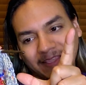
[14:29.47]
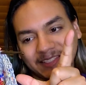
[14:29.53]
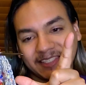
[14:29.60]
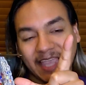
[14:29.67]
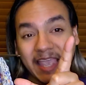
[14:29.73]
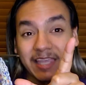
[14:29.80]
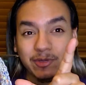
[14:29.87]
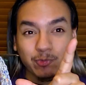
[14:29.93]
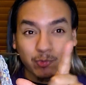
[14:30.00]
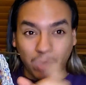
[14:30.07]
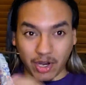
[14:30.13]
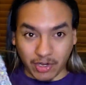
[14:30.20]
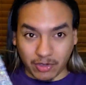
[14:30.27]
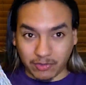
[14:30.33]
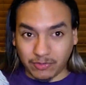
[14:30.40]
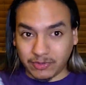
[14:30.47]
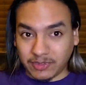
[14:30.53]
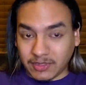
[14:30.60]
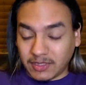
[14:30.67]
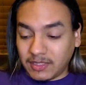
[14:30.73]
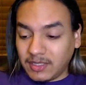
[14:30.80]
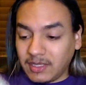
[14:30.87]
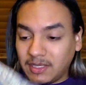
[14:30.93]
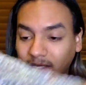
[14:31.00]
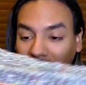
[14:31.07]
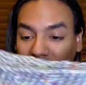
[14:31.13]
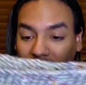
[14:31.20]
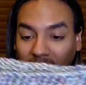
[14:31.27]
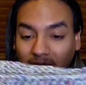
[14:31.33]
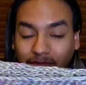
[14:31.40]
10 rows
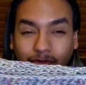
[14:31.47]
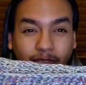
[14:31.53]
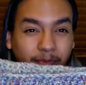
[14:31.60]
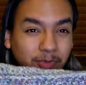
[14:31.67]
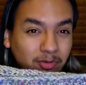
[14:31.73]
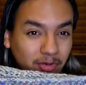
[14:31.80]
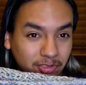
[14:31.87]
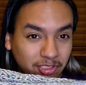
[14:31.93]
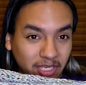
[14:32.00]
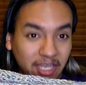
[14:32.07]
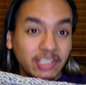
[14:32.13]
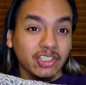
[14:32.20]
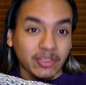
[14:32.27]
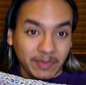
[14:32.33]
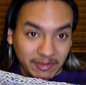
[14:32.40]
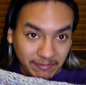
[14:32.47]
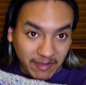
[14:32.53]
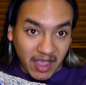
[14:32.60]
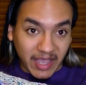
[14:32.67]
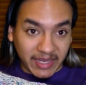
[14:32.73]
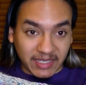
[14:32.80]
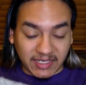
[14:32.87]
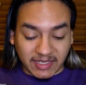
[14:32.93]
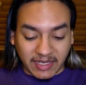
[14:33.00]
of triple crochet should be fine,